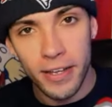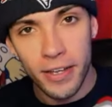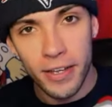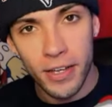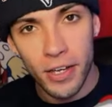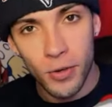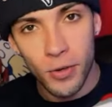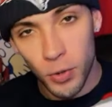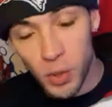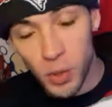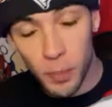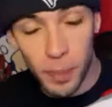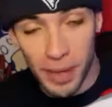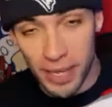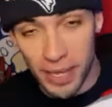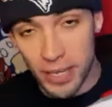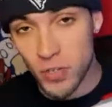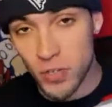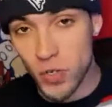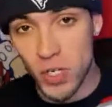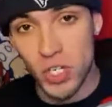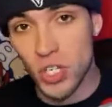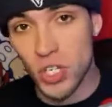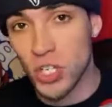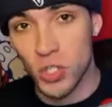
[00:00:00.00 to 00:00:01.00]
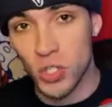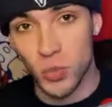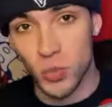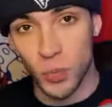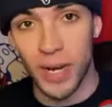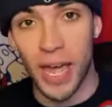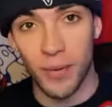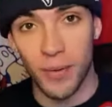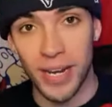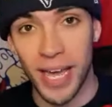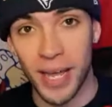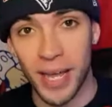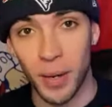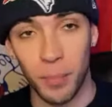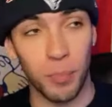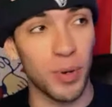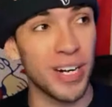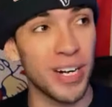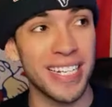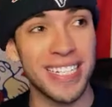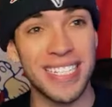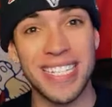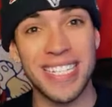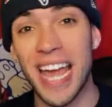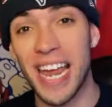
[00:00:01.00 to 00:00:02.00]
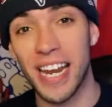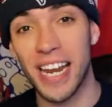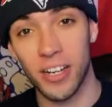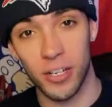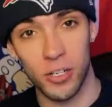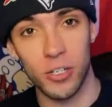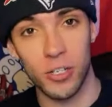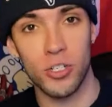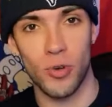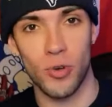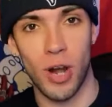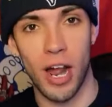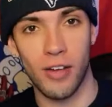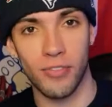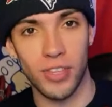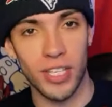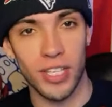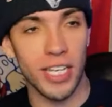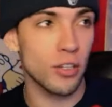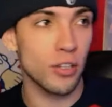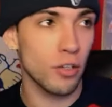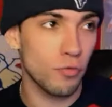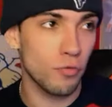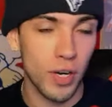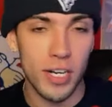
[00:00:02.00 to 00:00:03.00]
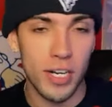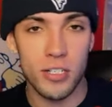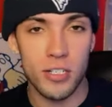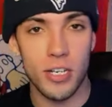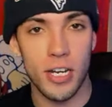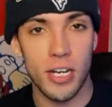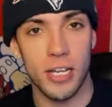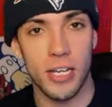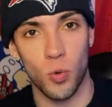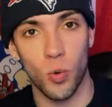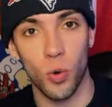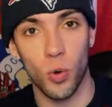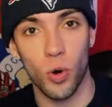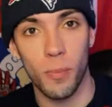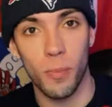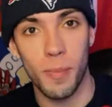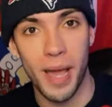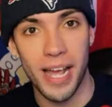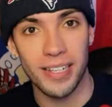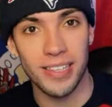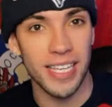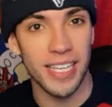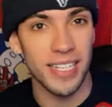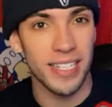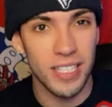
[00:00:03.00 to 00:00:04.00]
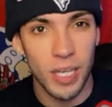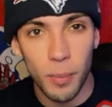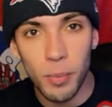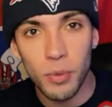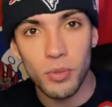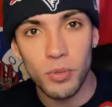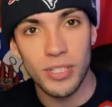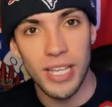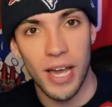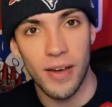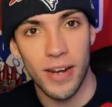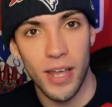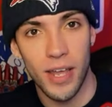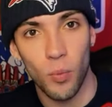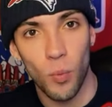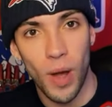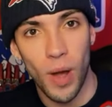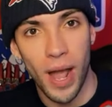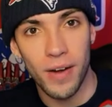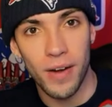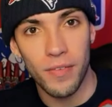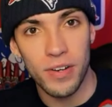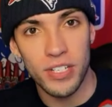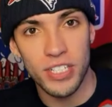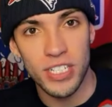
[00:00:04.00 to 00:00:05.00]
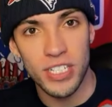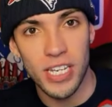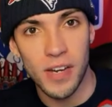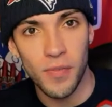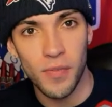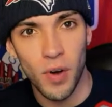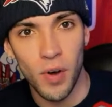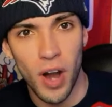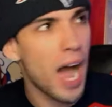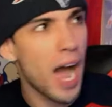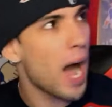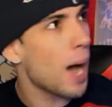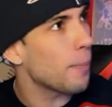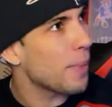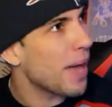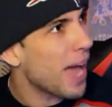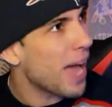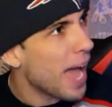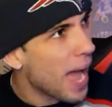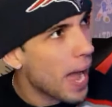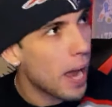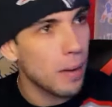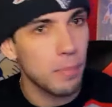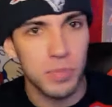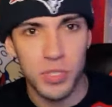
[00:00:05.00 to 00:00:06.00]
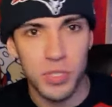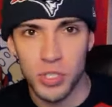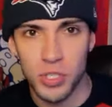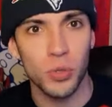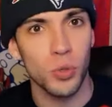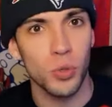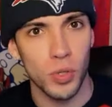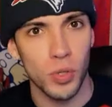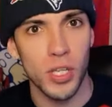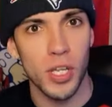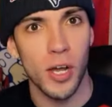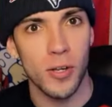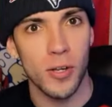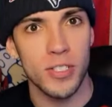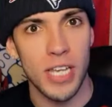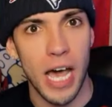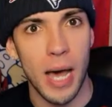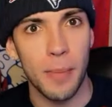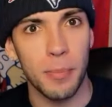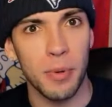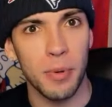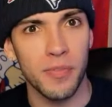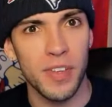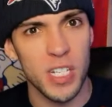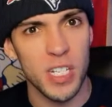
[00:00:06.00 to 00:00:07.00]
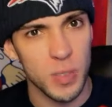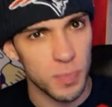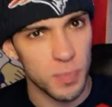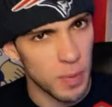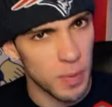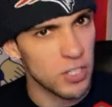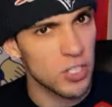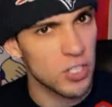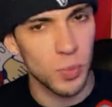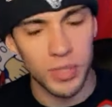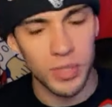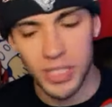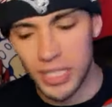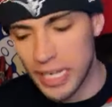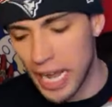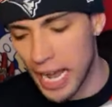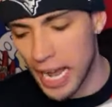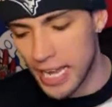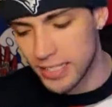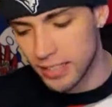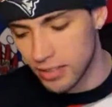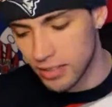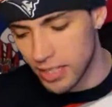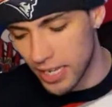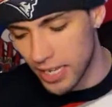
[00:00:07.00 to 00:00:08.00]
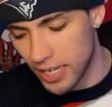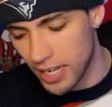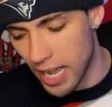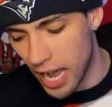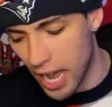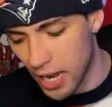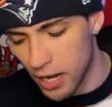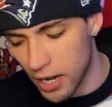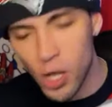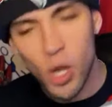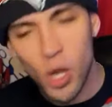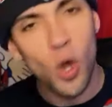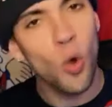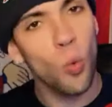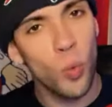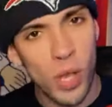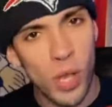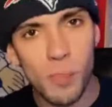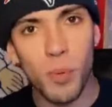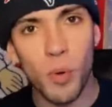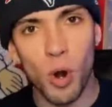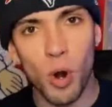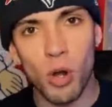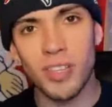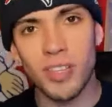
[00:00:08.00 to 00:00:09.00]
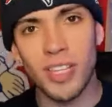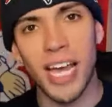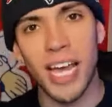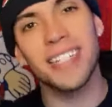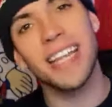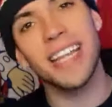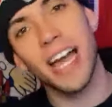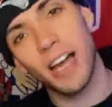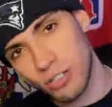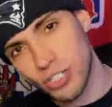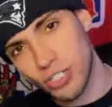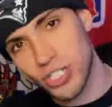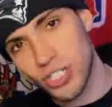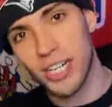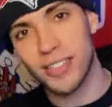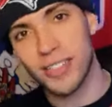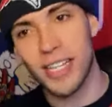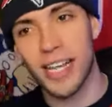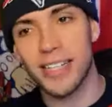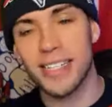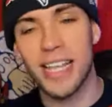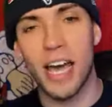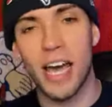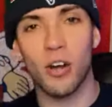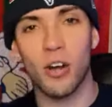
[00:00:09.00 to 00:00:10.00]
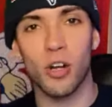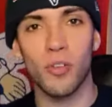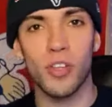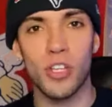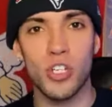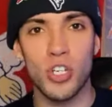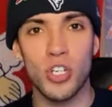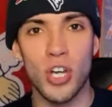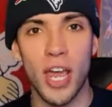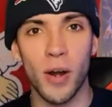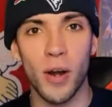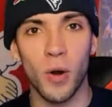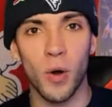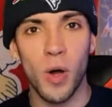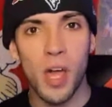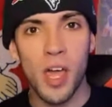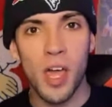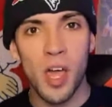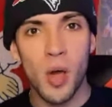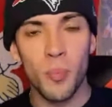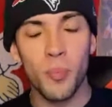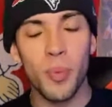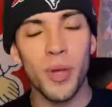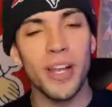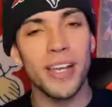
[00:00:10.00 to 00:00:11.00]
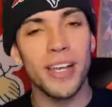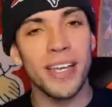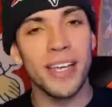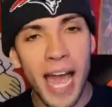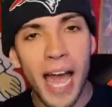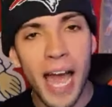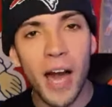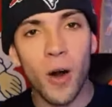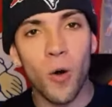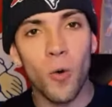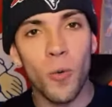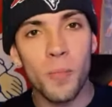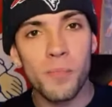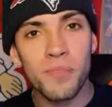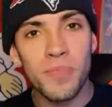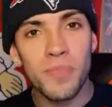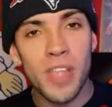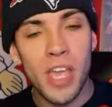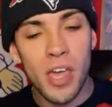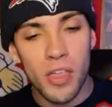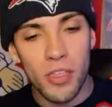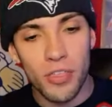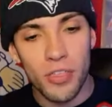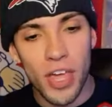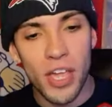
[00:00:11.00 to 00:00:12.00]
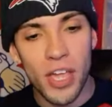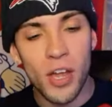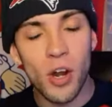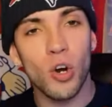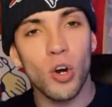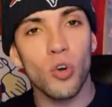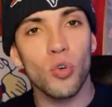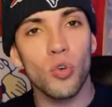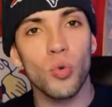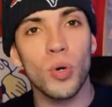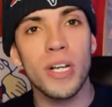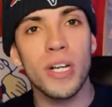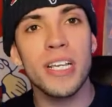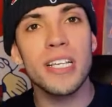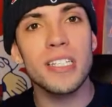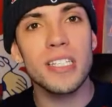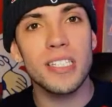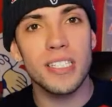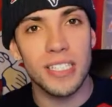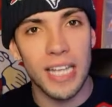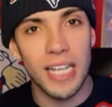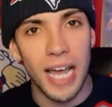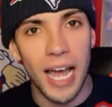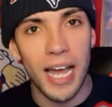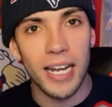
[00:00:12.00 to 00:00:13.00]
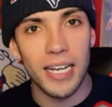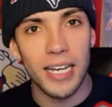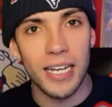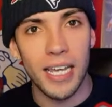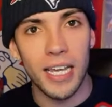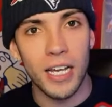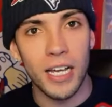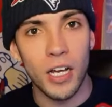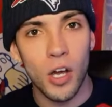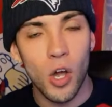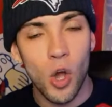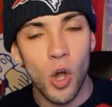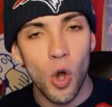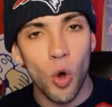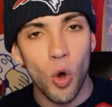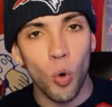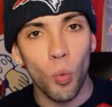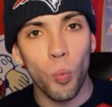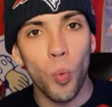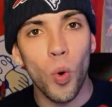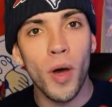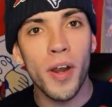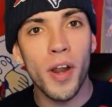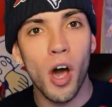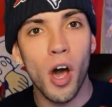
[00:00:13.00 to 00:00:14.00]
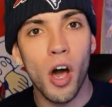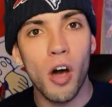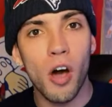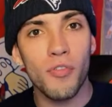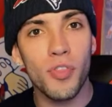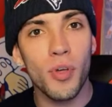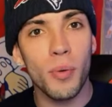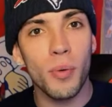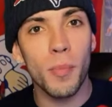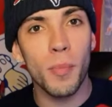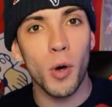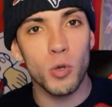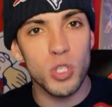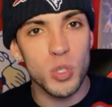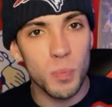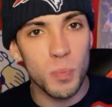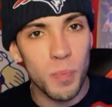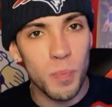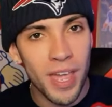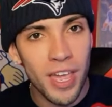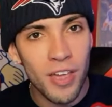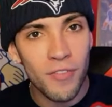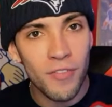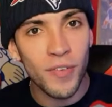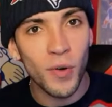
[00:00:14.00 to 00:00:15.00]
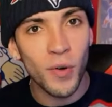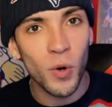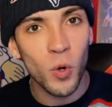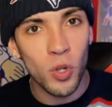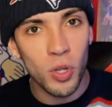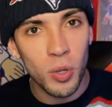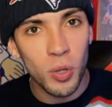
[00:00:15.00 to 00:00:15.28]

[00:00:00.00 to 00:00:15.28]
Well, the Patriots just went out and had a pretty dang good draft. They get the franchise quarterback. They doubled down at wide receiver. I'm absolutely on top of it, especially with the guys that they got. We broke that down. Check that down on the channel. But now they are re-signing one of the most pivotal